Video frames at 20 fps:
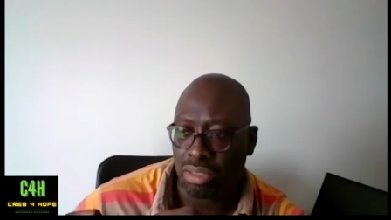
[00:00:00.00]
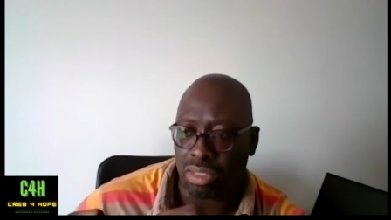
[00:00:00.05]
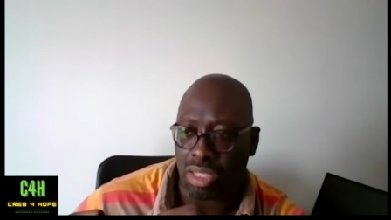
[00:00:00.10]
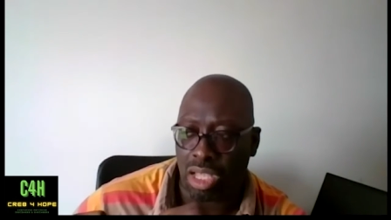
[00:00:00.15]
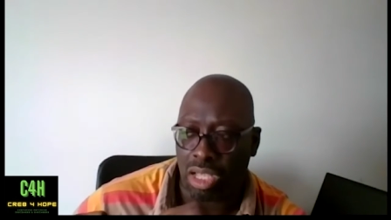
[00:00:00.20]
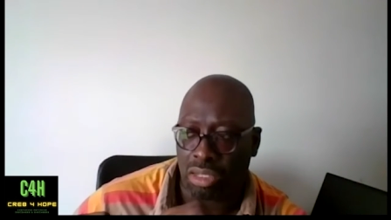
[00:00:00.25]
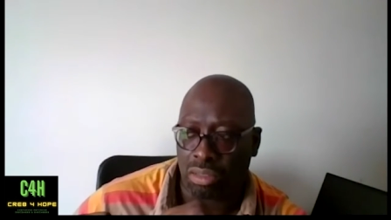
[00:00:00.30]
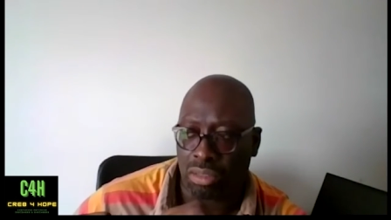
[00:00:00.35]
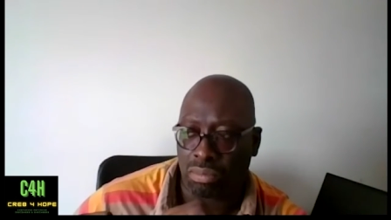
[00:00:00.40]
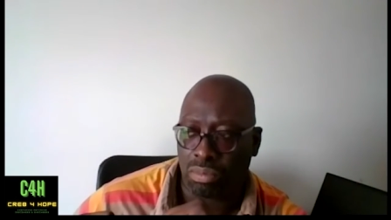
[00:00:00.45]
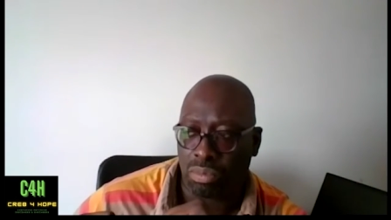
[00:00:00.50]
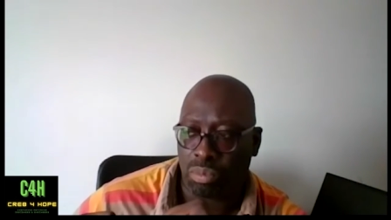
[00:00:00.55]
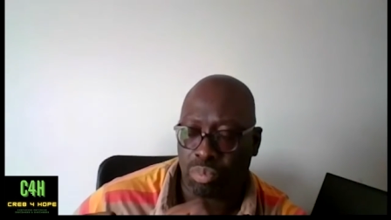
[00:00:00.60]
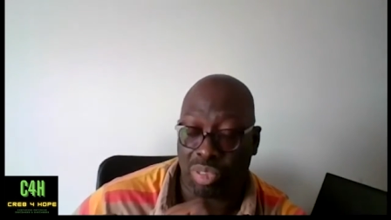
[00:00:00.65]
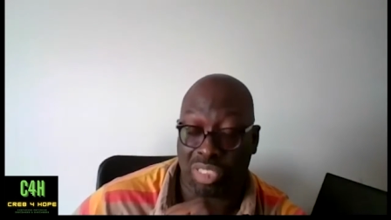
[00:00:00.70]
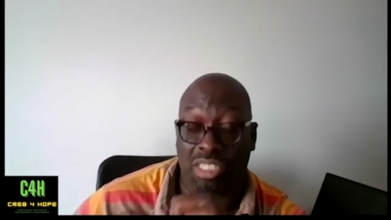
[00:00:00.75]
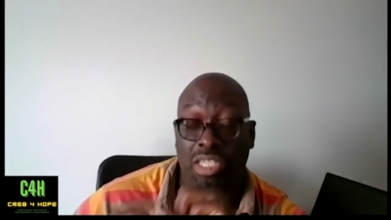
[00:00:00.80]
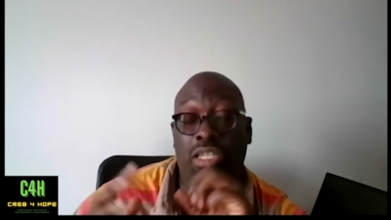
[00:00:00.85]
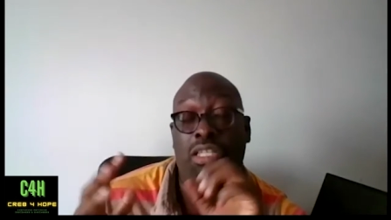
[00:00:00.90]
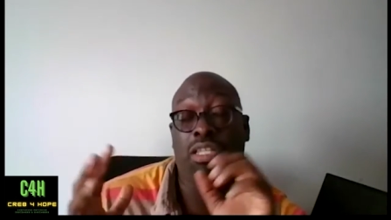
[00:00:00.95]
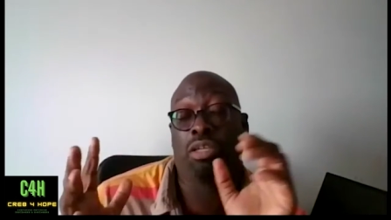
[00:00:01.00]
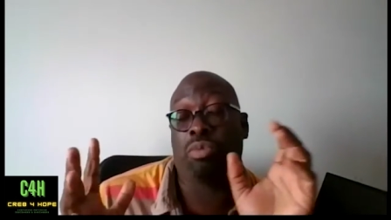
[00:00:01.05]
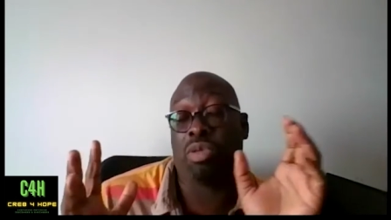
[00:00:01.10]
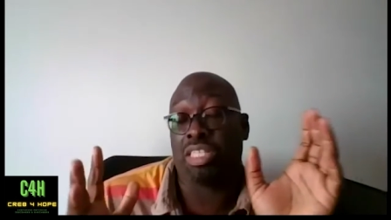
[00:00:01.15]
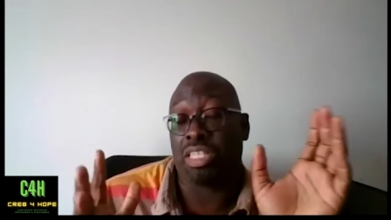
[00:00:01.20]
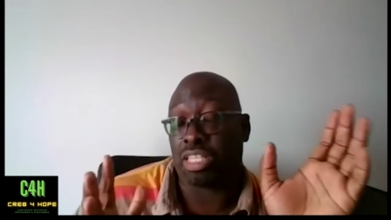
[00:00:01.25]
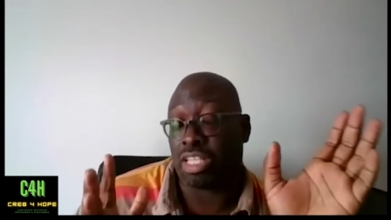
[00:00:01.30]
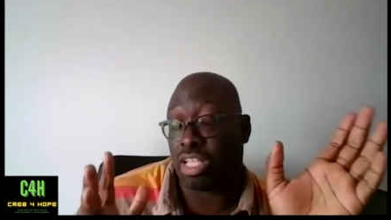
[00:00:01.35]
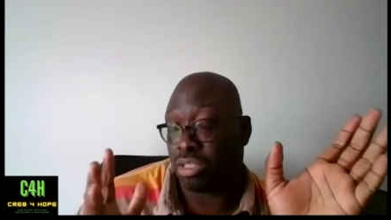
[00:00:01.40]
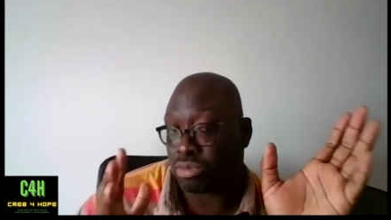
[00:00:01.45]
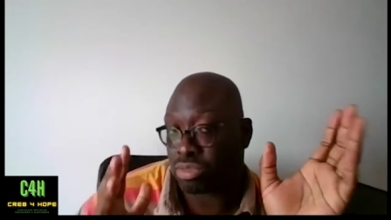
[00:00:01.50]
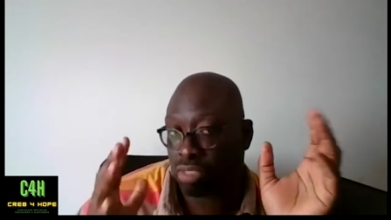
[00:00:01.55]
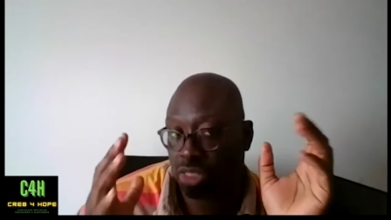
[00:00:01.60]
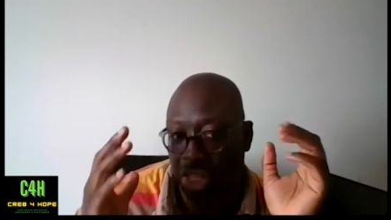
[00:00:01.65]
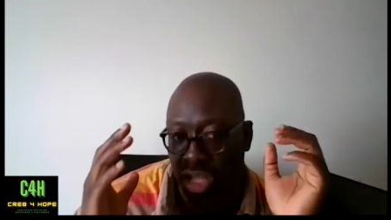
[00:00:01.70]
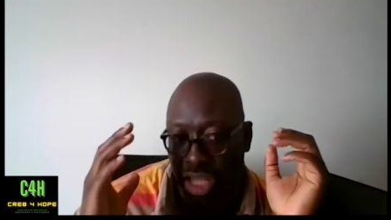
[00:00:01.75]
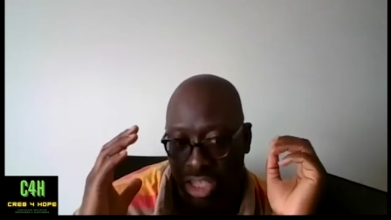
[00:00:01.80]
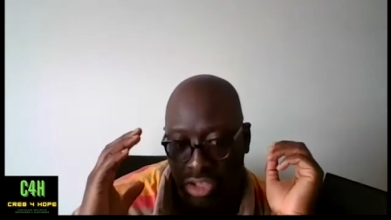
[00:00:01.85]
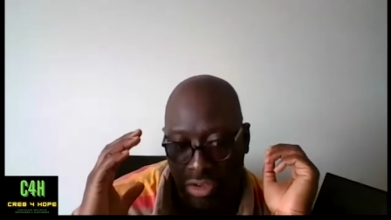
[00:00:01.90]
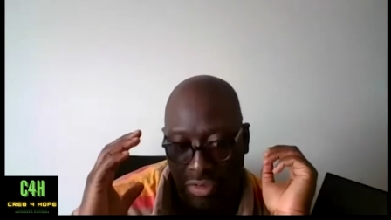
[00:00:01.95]
So particularly when it comes
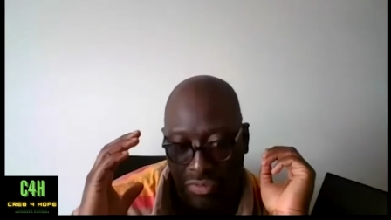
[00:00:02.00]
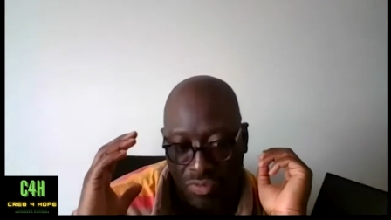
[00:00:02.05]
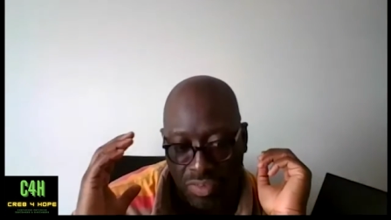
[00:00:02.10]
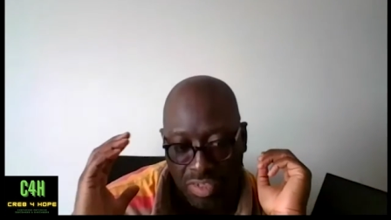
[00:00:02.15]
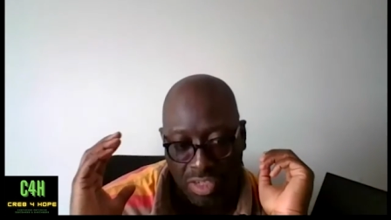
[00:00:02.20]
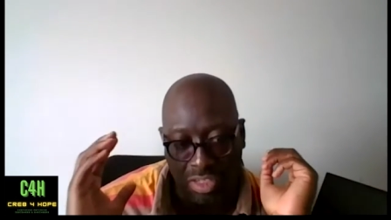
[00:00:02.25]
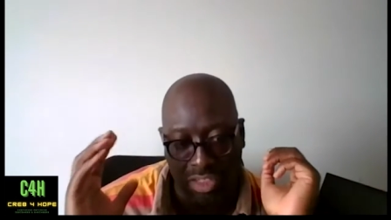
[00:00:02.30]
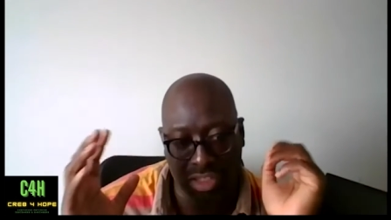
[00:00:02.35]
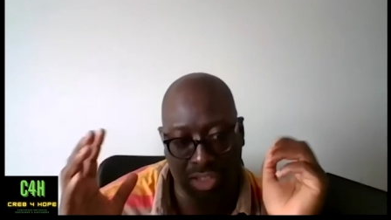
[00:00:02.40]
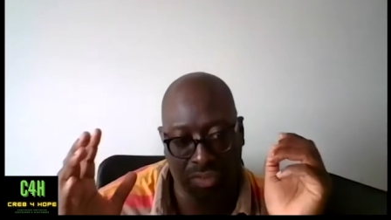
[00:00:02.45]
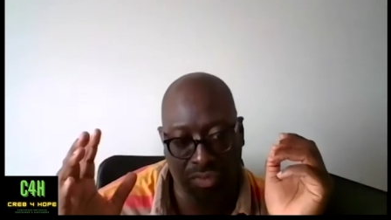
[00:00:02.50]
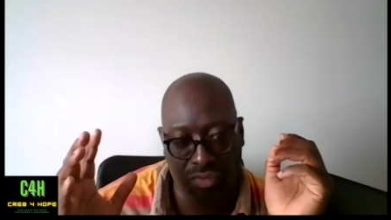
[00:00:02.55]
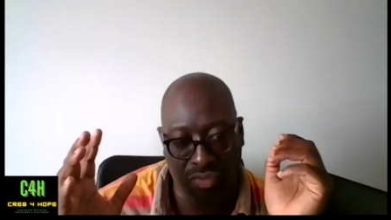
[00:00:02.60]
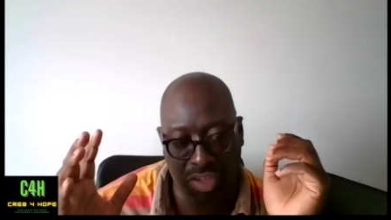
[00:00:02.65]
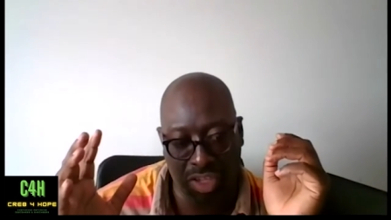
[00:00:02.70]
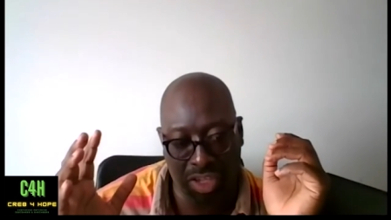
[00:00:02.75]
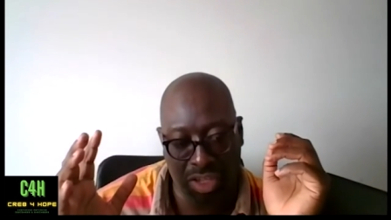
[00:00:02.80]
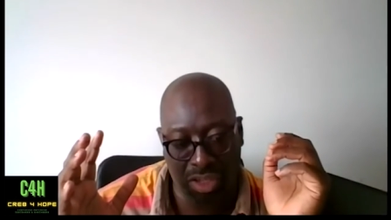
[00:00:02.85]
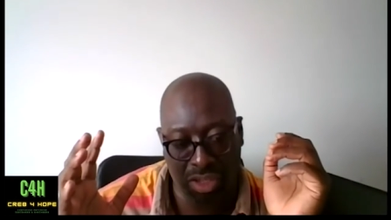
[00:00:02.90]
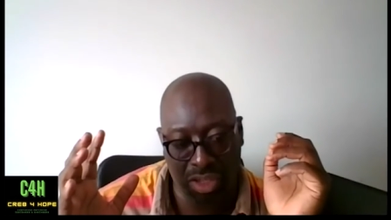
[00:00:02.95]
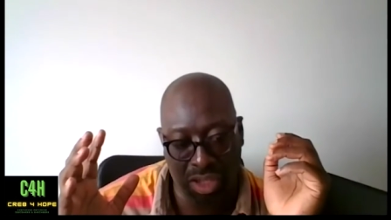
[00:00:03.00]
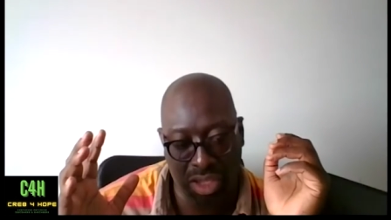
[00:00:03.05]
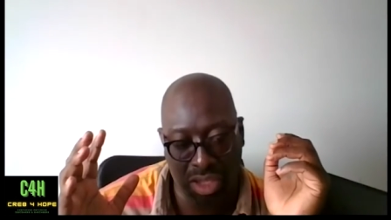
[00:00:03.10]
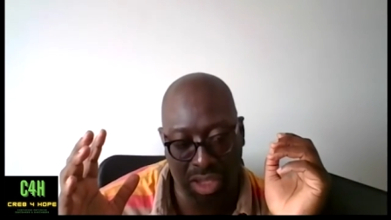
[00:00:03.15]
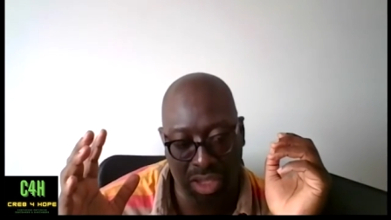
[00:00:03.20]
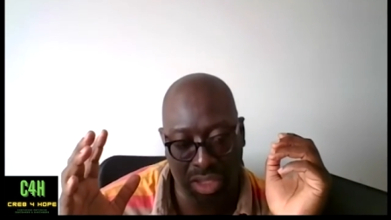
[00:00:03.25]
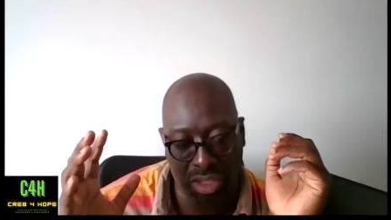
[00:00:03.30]
to like your philosophy